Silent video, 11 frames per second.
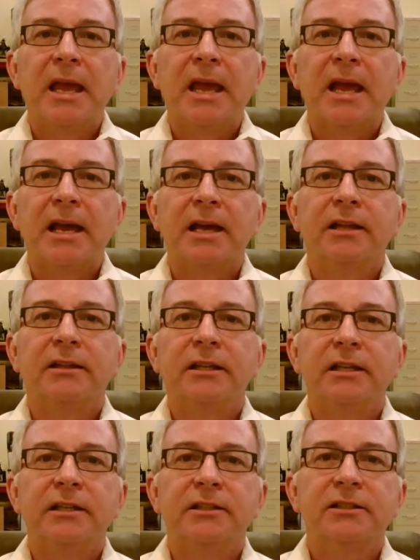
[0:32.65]
and
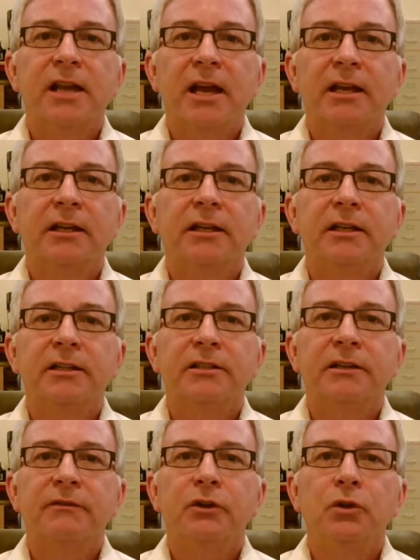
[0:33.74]
the second is
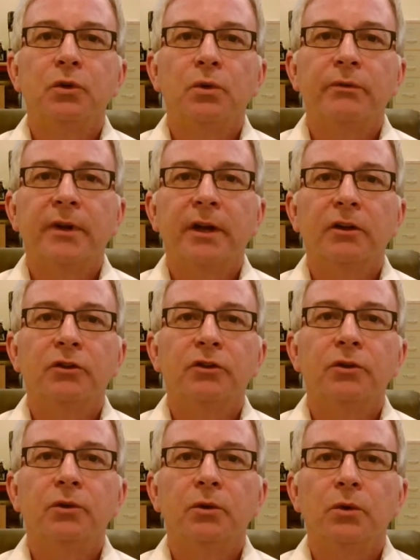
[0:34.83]
if you fail
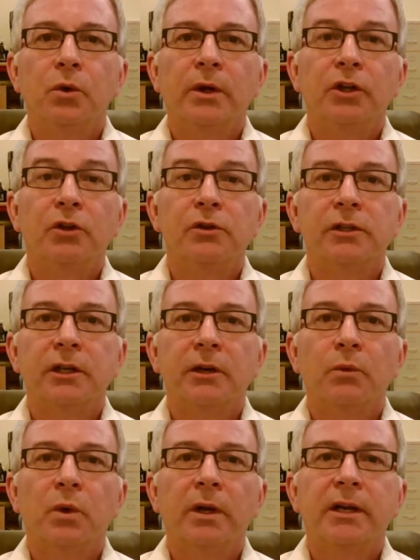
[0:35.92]
to quit using it
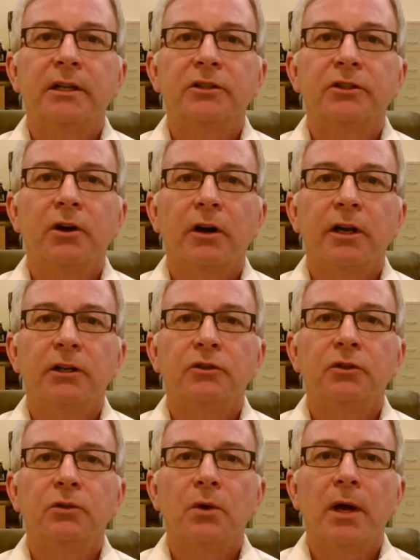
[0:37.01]
when it's starting
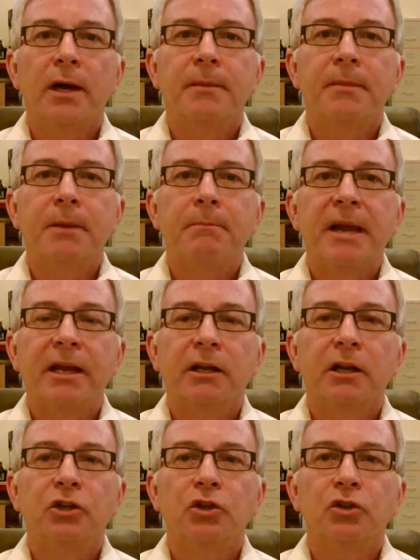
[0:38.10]
to make an
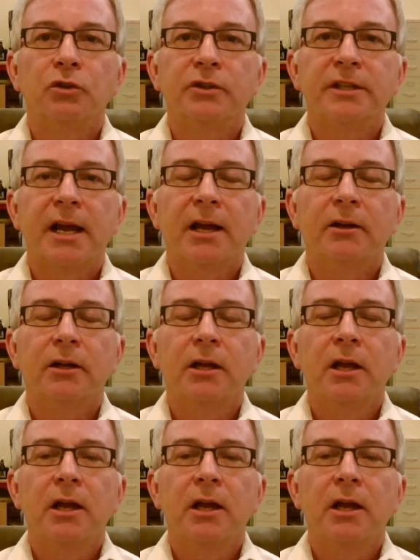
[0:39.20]
unusual sound.